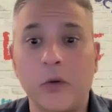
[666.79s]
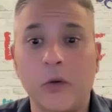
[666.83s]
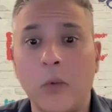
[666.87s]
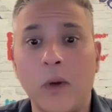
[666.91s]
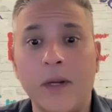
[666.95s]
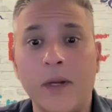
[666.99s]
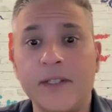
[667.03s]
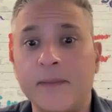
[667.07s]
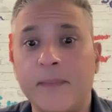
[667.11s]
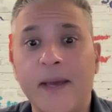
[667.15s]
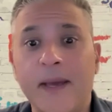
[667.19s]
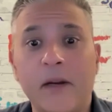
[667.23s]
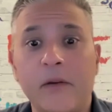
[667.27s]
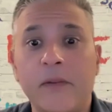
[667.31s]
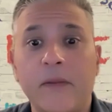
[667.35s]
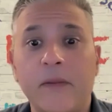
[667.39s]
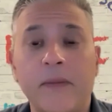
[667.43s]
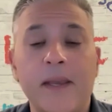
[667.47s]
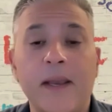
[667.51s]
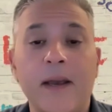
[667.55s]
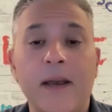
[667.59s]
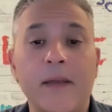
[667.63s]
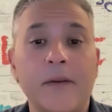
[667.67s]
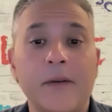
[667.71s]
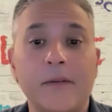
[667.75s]
One's better than
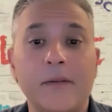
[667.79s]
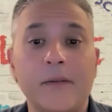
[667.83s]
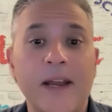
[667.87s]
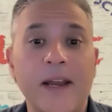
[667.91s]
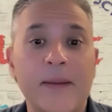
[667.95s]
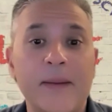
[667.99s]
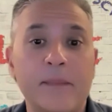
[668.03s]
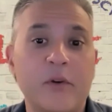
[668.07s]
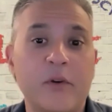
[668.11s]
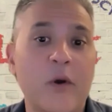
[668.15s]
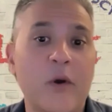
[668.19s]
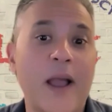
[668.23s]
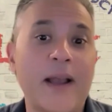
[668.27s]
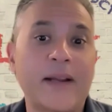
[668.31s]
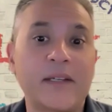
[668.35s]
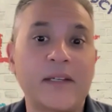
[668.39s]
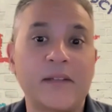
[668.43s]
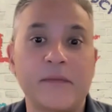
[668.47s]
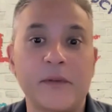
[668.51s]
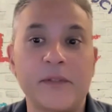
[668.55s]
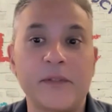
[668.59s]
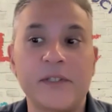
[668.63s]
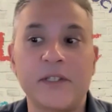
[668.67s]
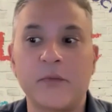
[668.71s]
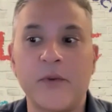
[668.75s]
the other, right? Proactive
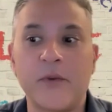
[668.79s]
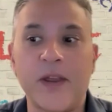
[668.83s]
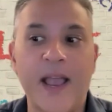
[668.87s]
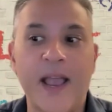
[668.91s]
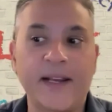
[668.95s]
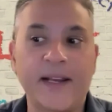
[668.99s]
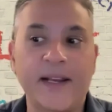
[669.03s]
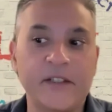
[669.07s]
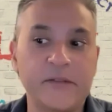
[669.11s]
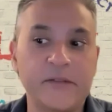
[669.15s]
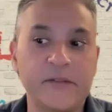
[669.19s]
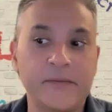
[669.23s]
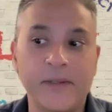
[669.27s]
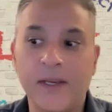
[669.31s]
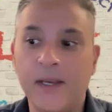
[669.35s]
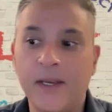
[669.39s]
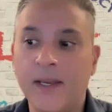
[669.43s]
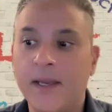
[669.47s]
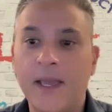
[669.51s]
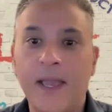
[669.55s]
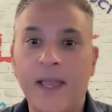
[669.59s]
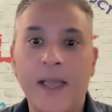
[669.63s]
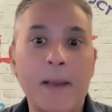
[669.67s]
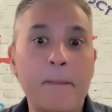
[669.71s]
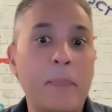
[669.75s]
versus reactive,
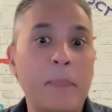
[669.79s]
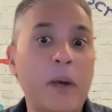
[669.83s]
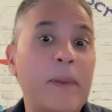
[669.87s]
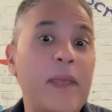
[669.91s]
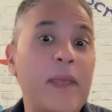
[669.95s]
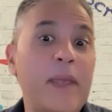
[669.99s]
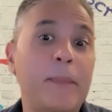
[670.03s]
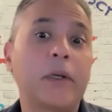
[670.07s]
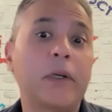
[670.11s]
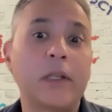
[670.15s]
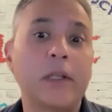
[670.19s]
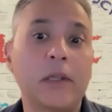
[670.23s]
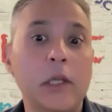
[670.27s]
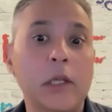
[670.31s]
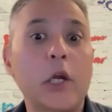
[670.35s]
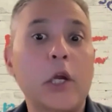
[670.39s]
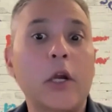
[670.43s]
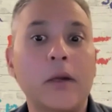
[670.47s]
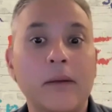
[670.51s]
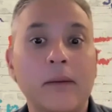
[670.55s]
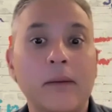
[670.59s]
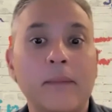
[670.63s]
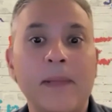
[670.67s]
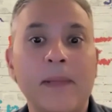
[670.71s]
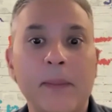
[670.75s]
but people can learn.